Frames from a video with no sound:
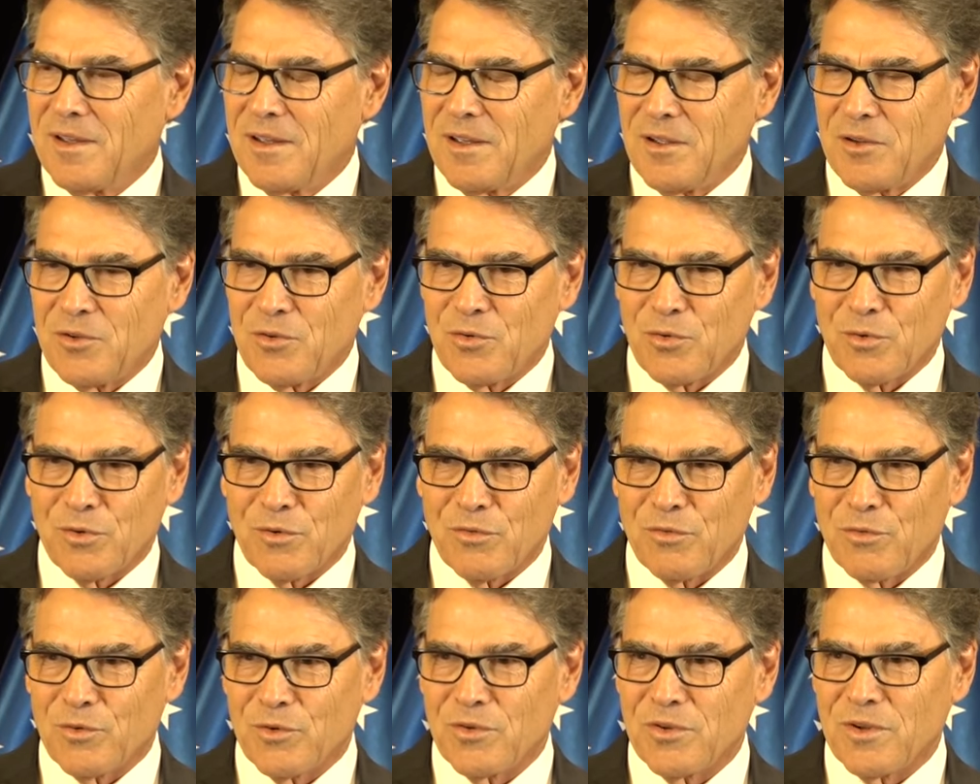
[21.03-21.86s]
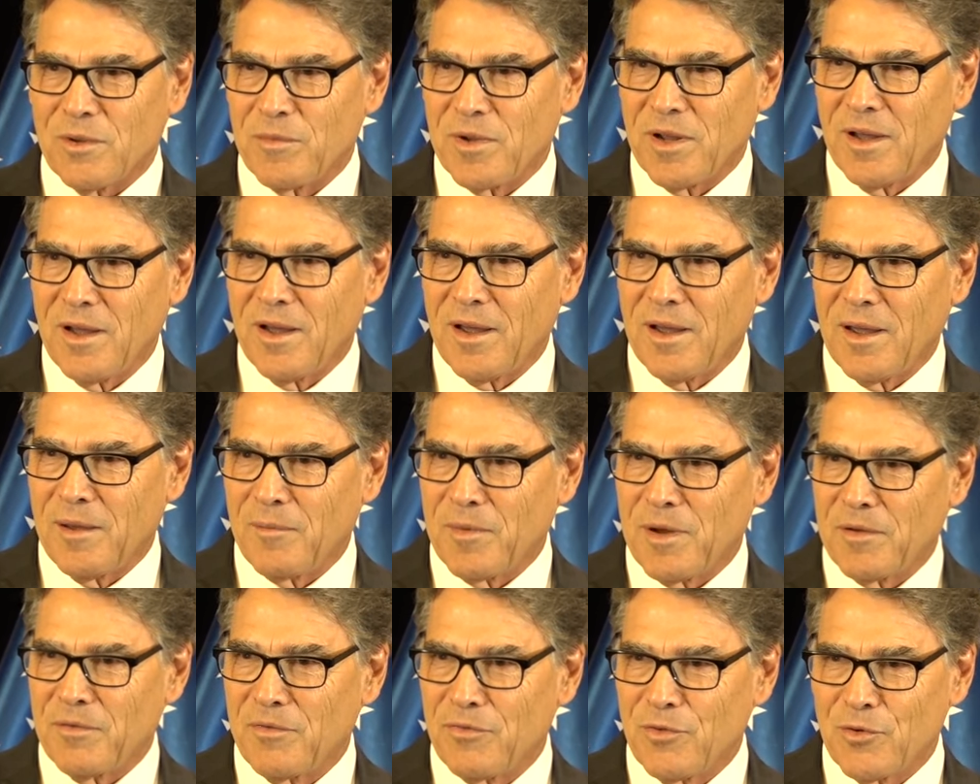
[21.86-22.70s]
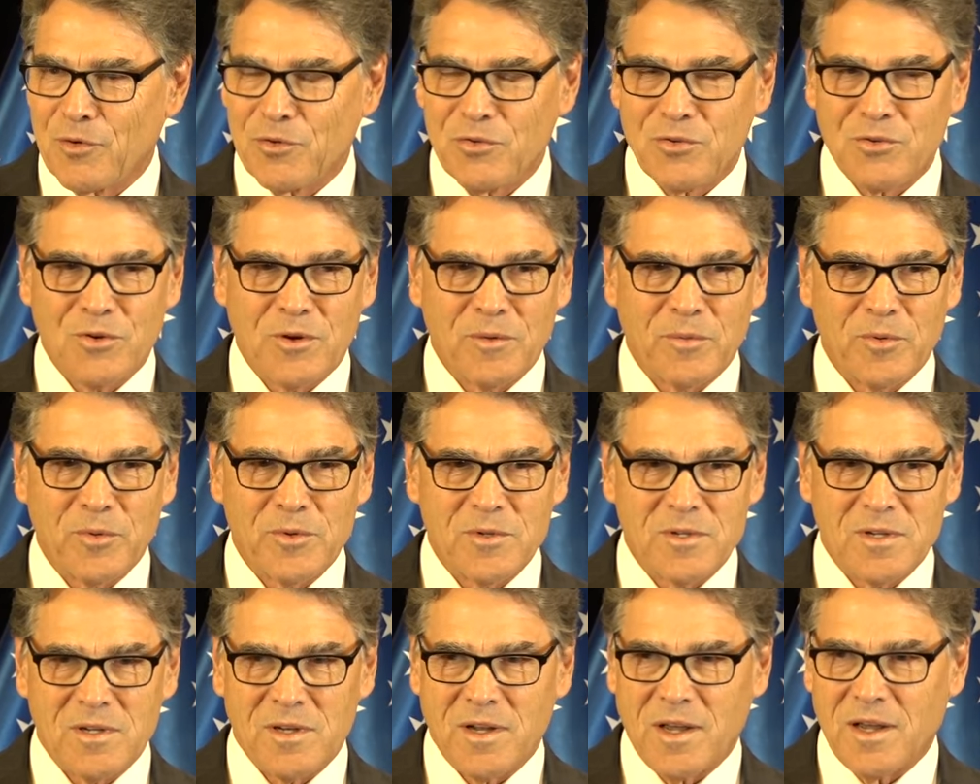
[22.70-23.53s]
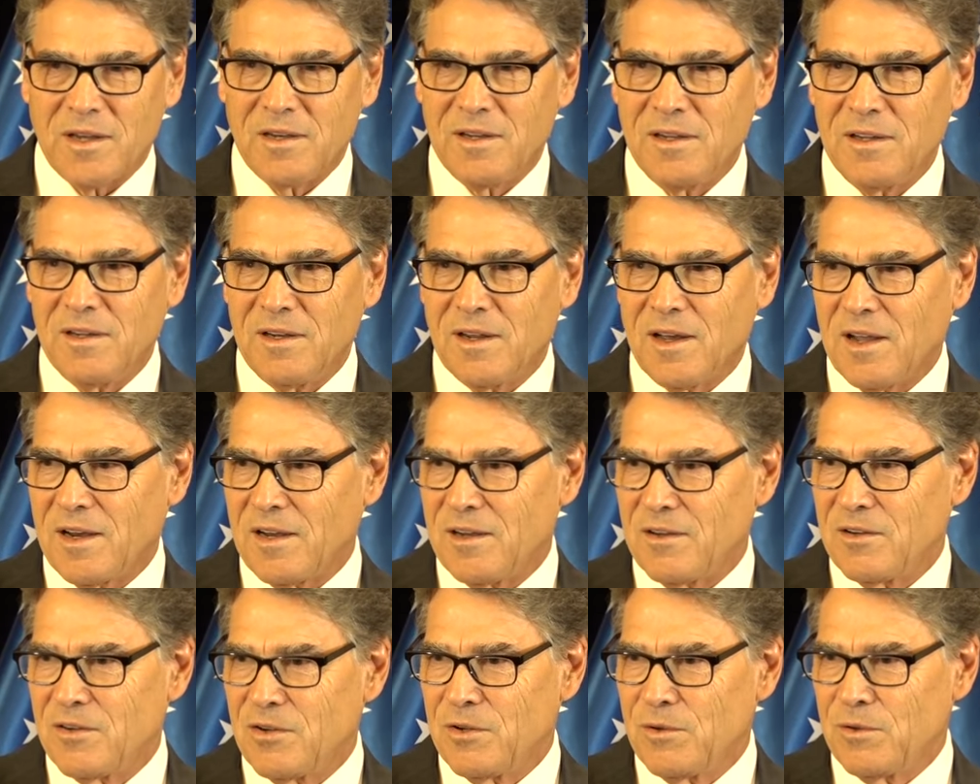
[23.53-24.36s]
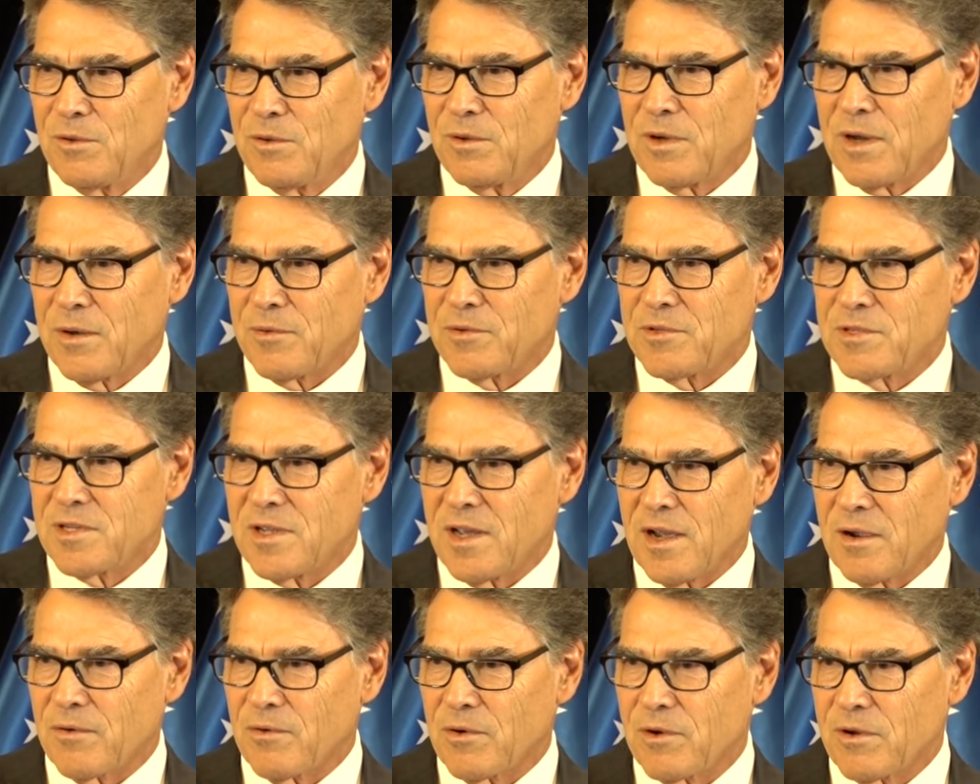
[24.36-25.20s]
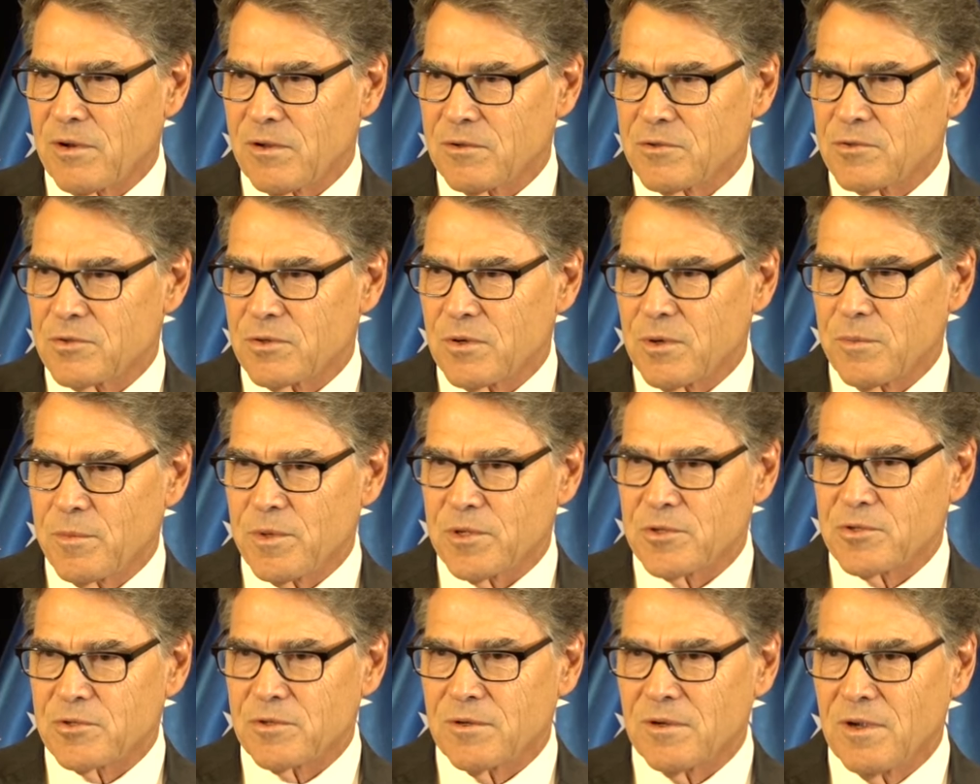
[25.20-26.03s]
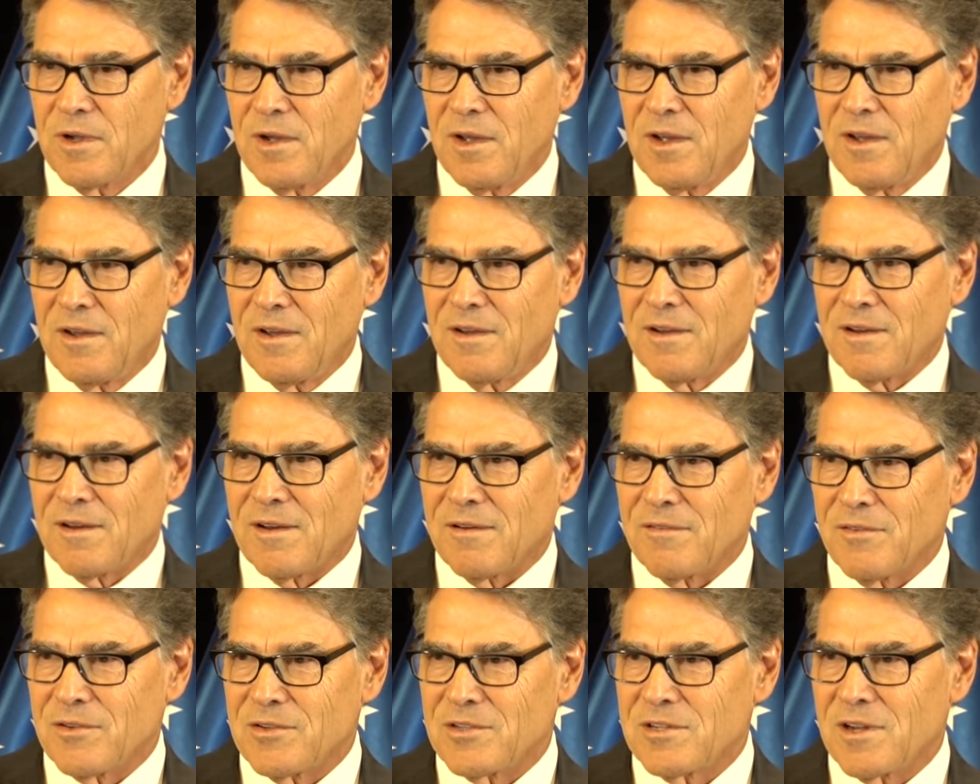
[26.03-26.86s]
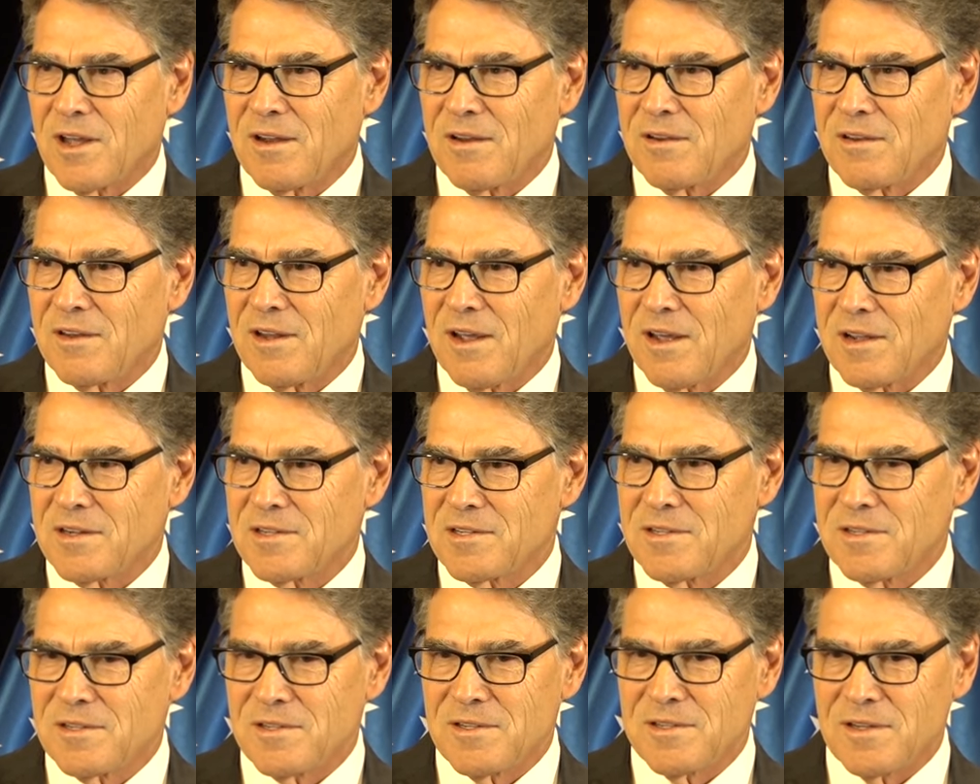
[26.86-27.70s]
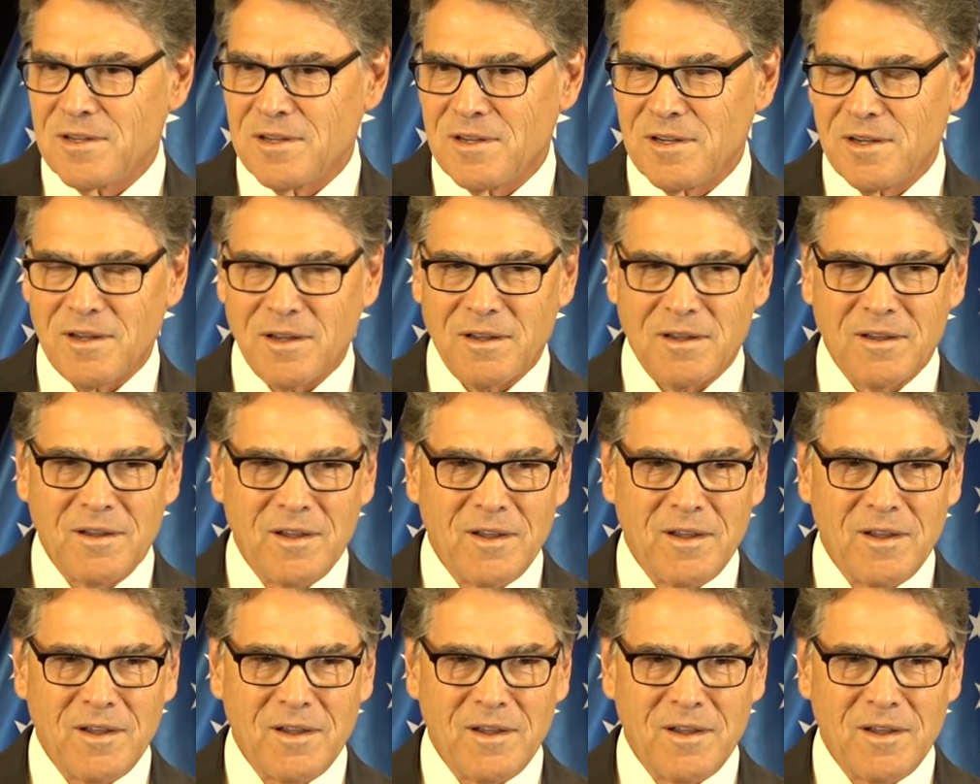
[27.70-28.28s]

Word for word: Israel for some time. My first trip was in 1992. I was the agriculture commissioner of the state of Texas, and uh,